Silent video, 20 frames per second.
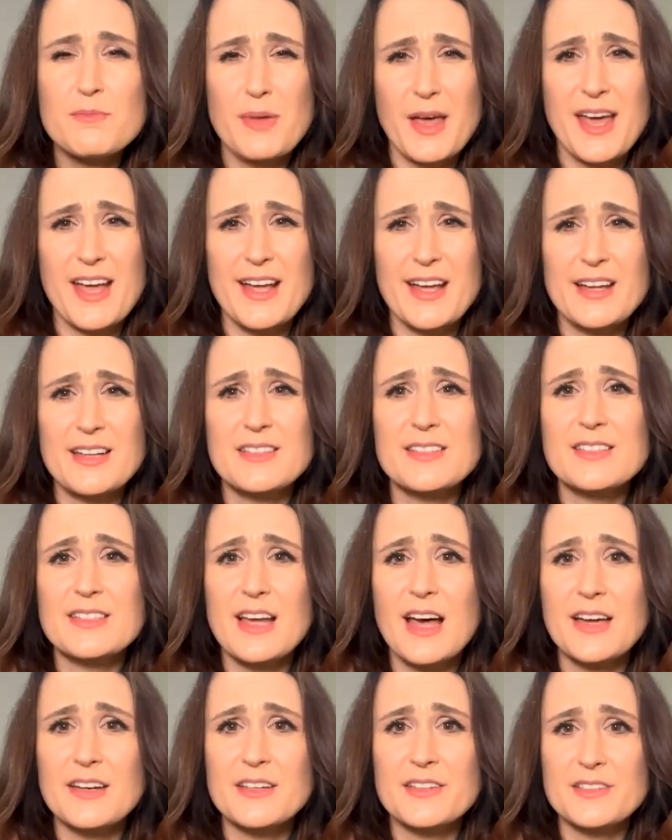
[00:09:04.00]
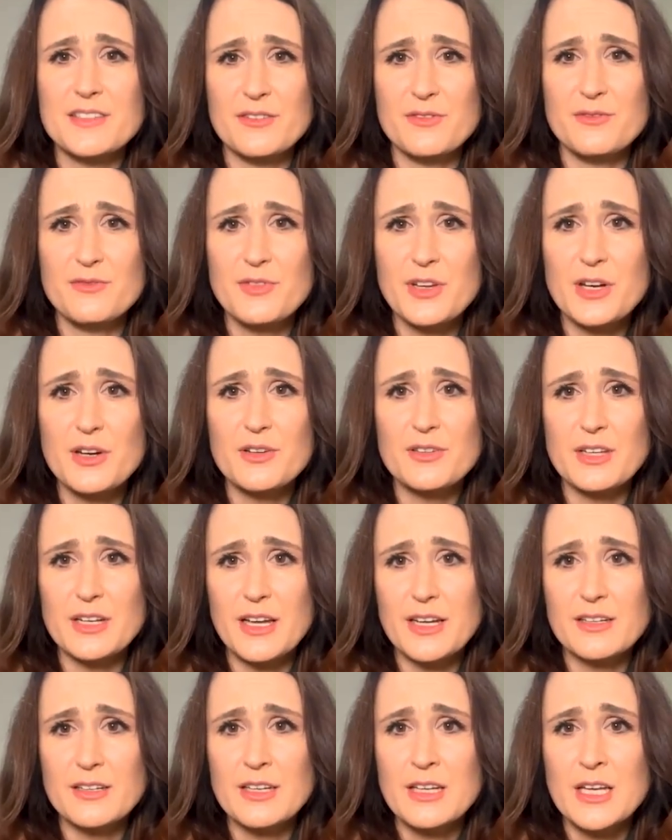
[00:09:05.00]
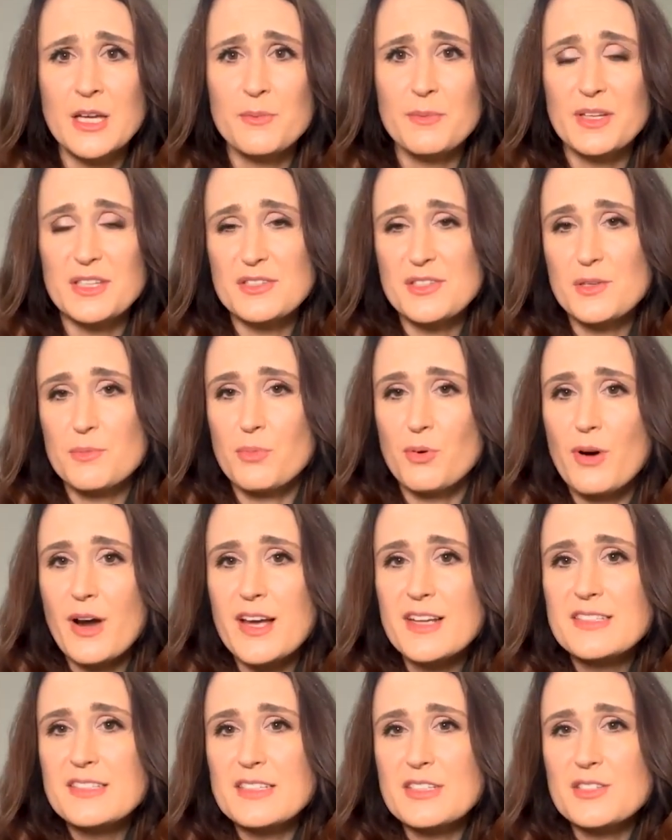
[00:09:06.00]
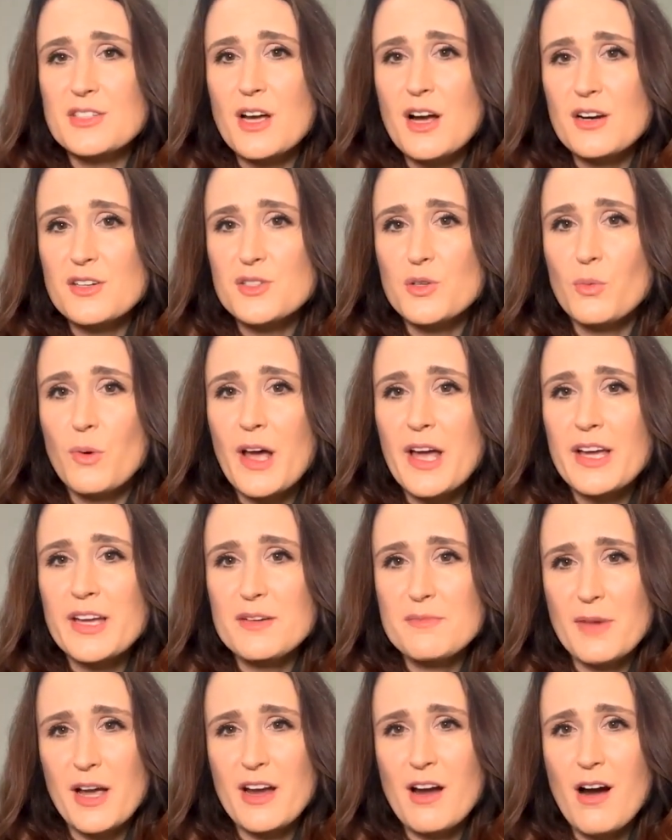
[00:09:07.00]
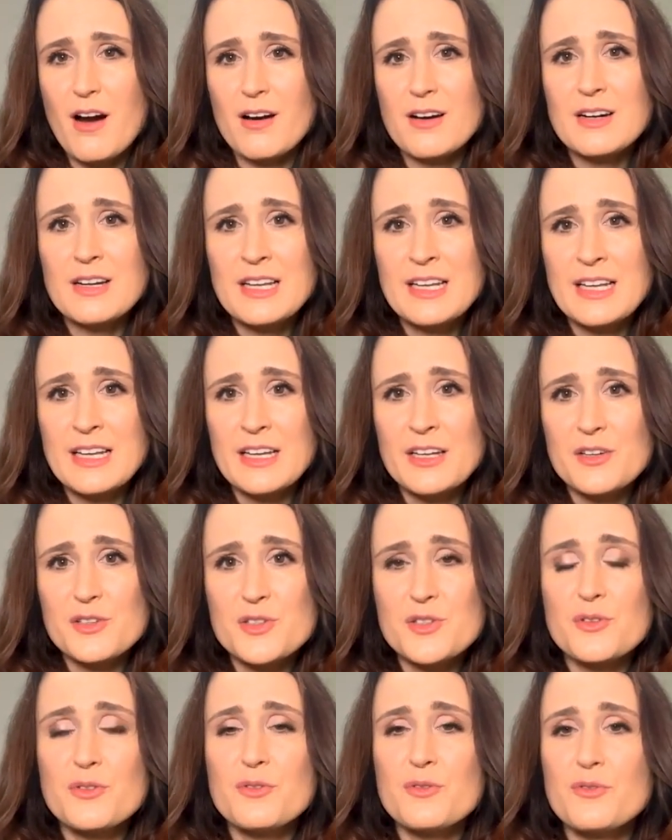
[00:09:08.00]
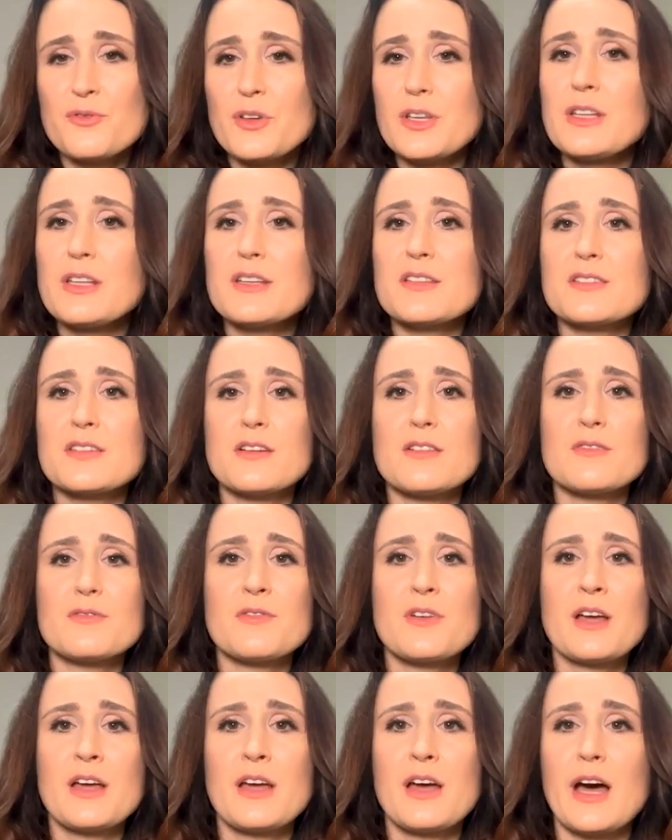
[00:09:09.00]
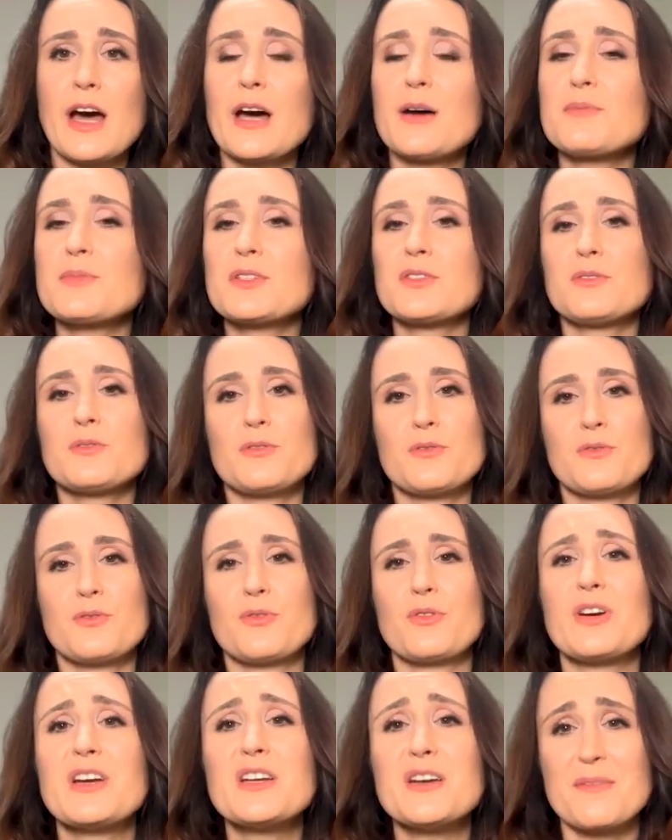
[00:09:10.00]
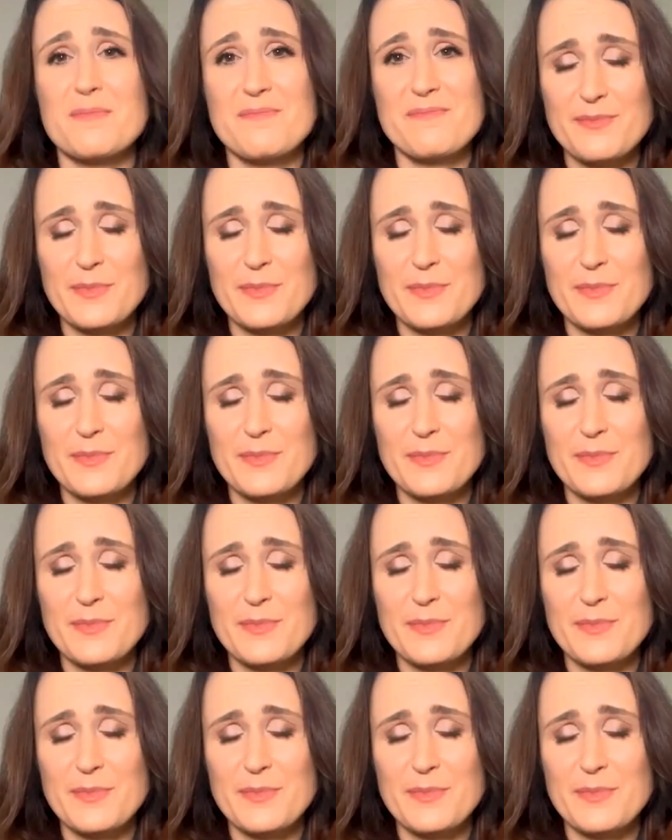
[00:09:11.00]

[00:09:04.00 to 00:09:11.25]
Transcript: pain, sadness, and fear that had been suppressed and tucked away in my heart to feelings of absolute freedom,